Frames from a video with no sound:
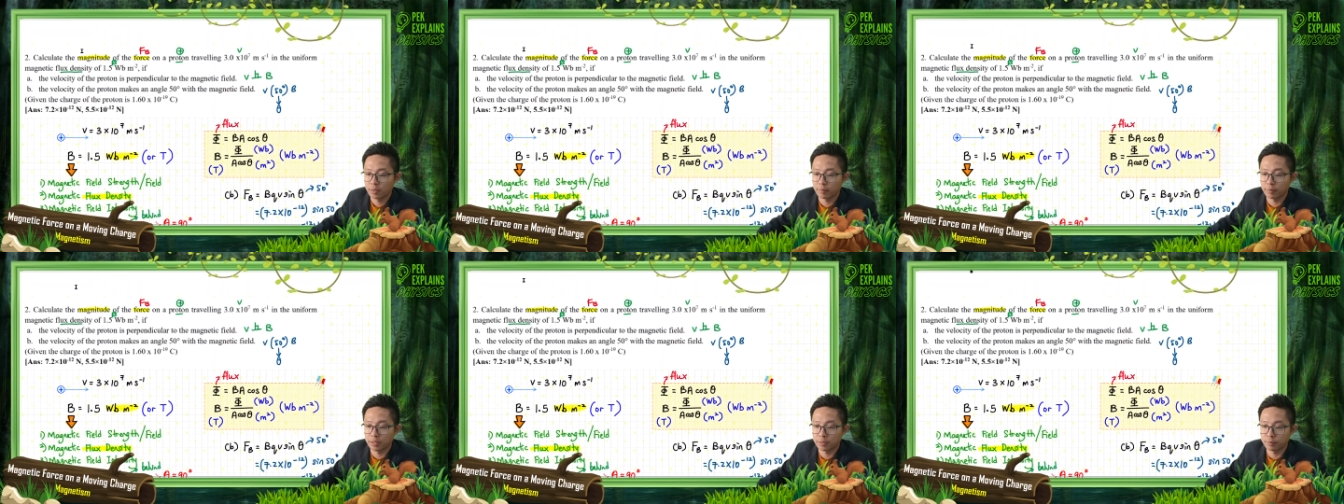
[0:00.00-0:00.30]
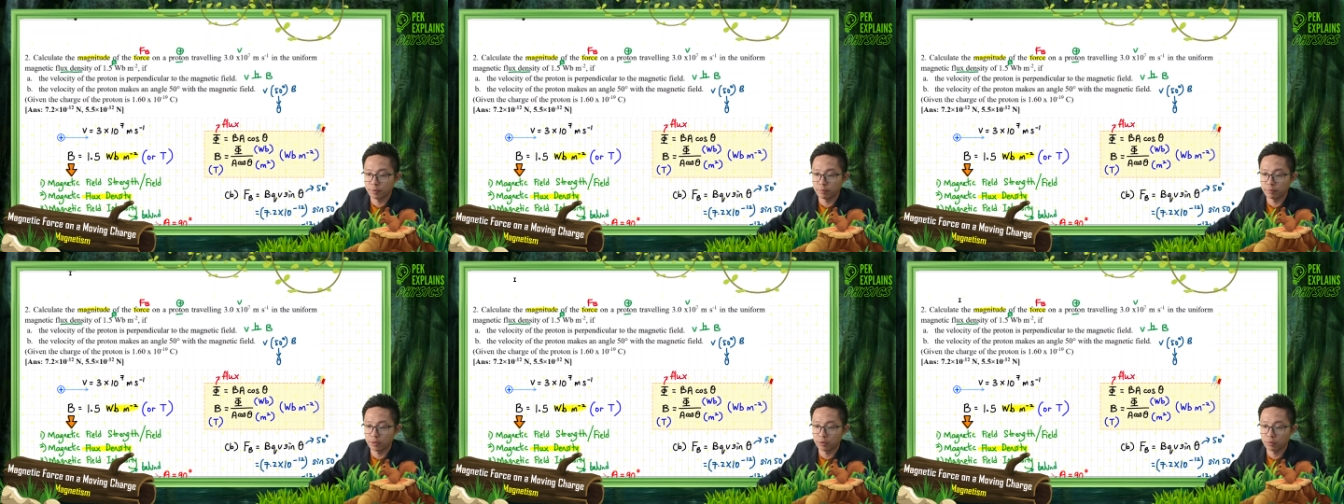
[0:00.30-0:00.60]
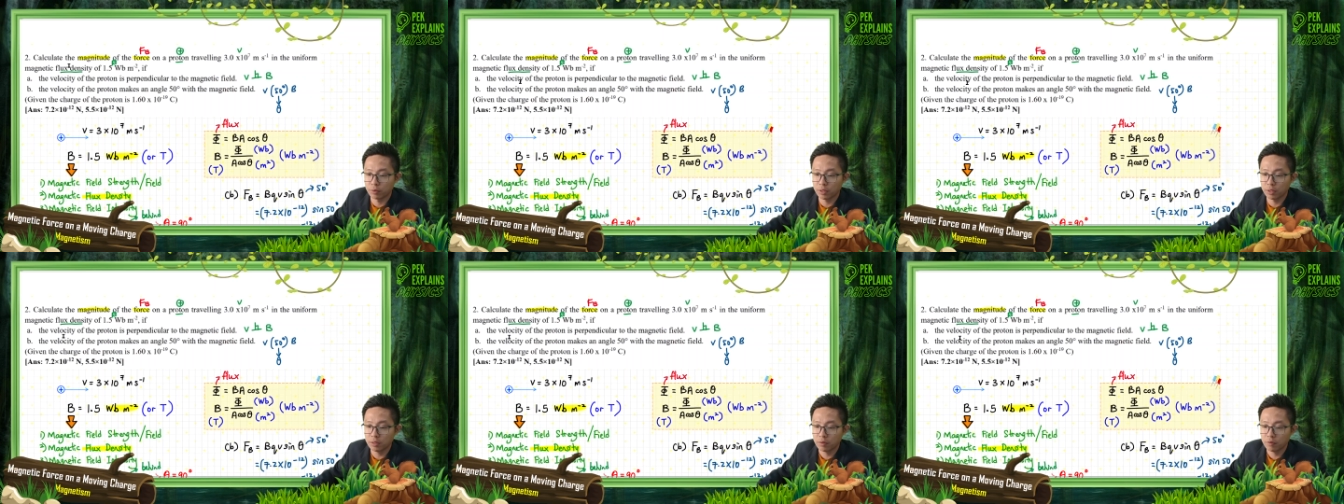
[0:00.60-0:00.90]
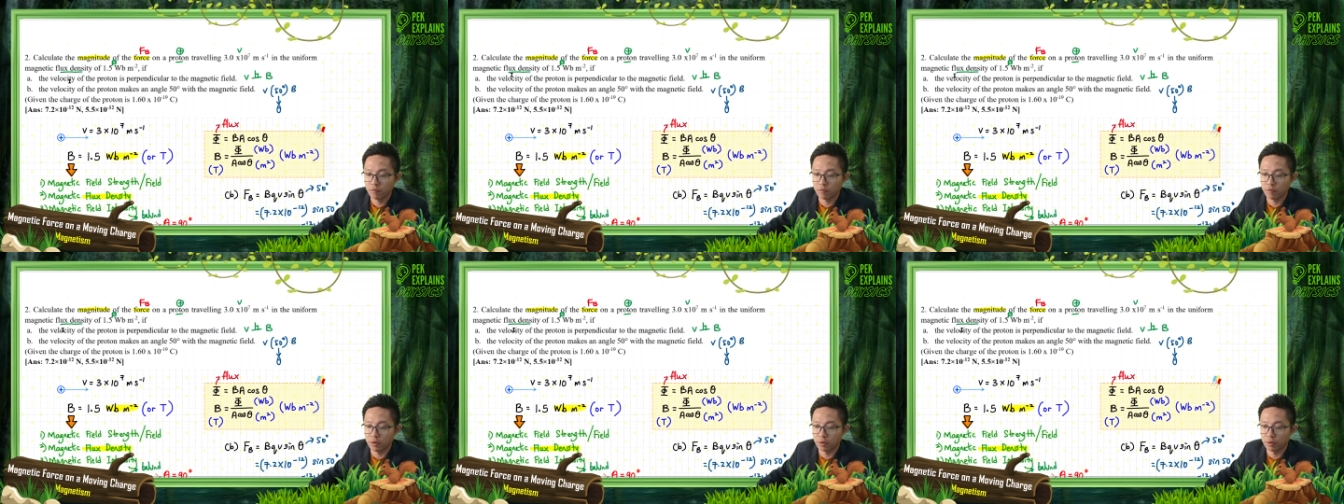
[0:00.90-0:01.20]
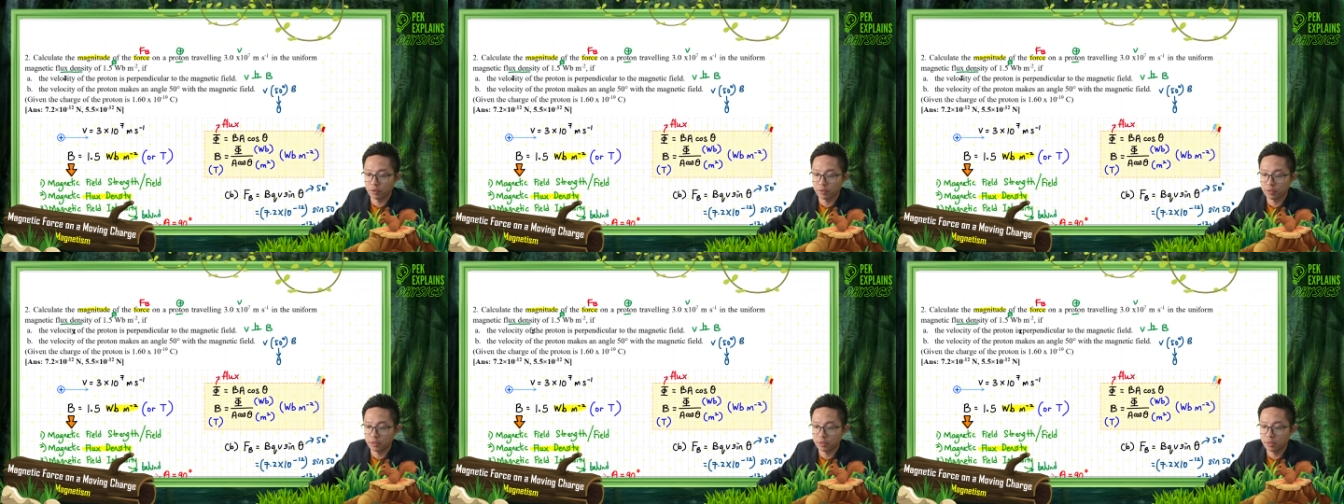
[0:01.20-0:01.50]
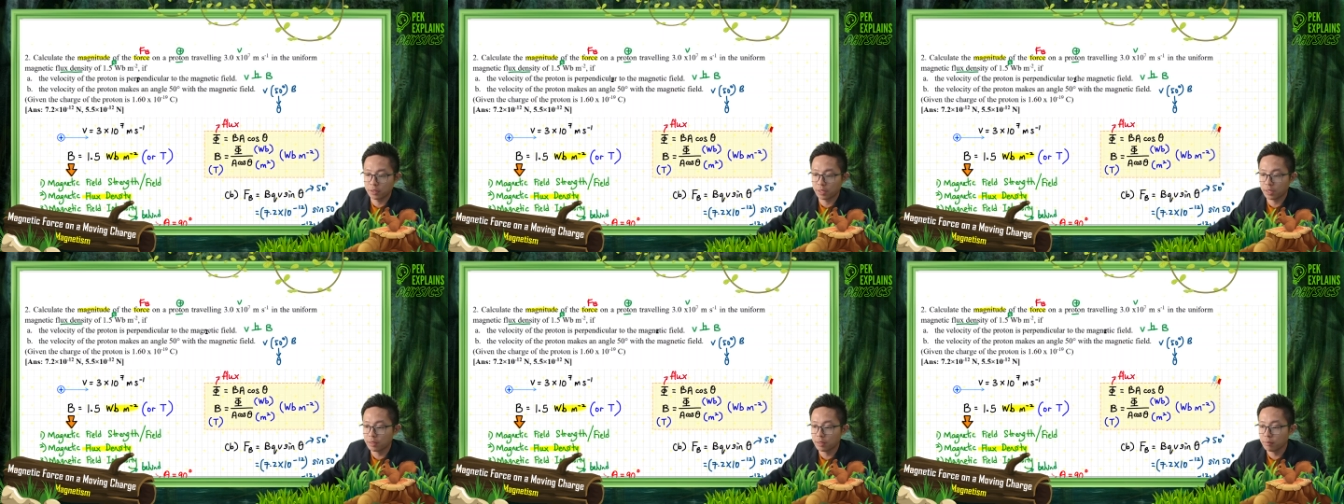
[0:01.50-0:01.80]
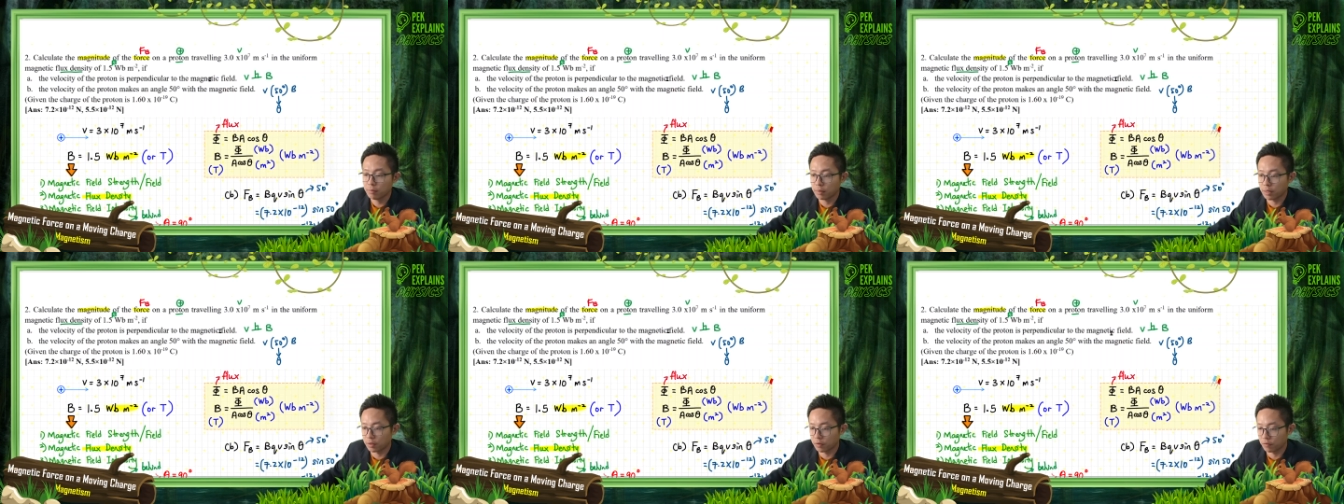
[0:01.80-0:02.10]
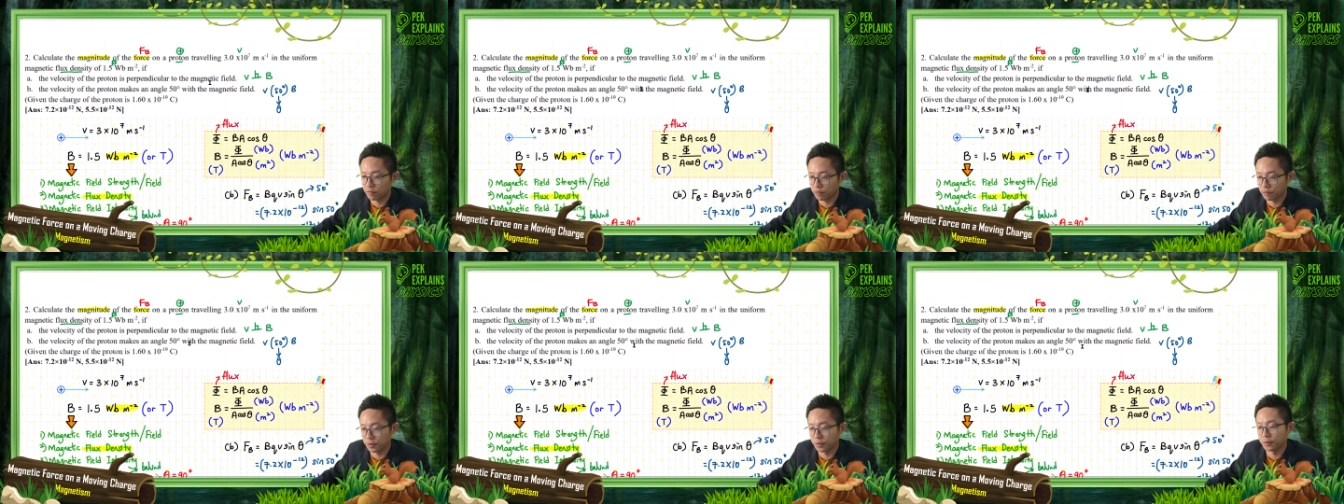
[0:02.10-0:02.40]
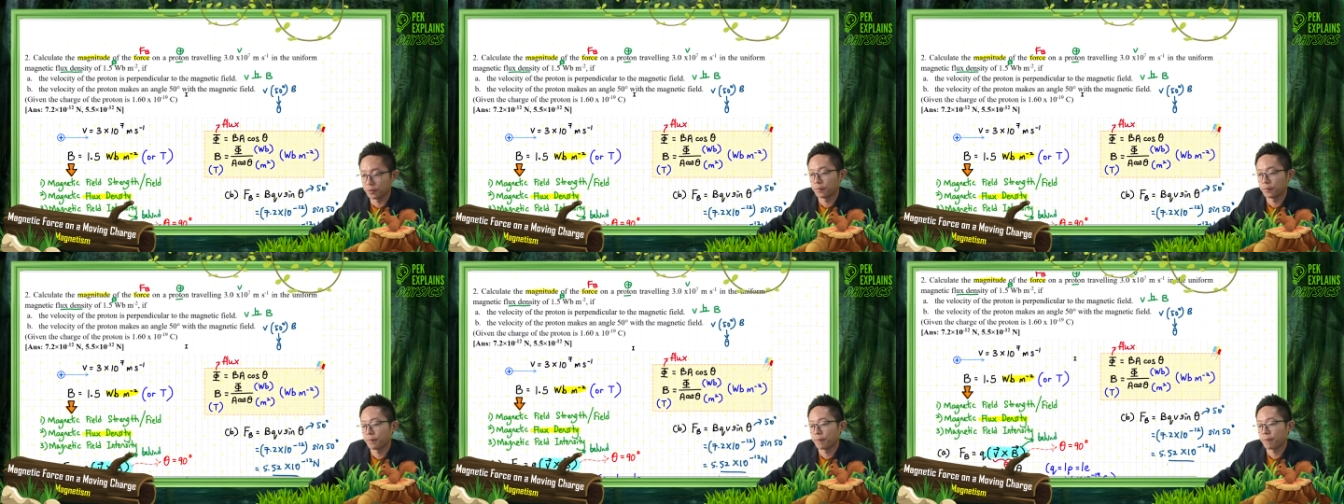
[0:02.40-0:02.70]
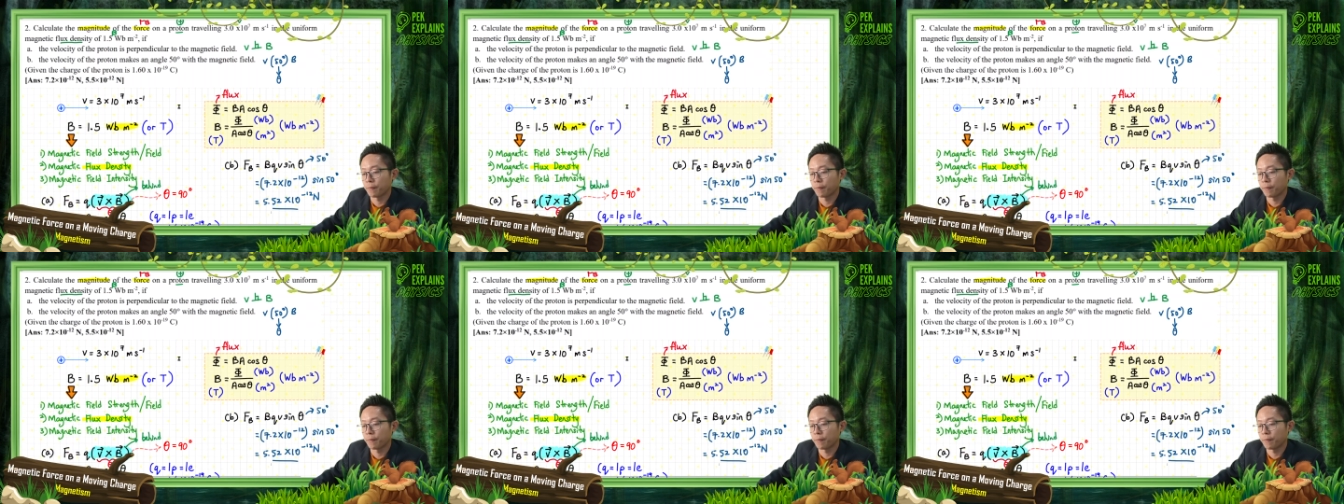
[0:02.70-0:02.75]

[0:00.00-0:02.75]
Must be between velocity and magnetic field.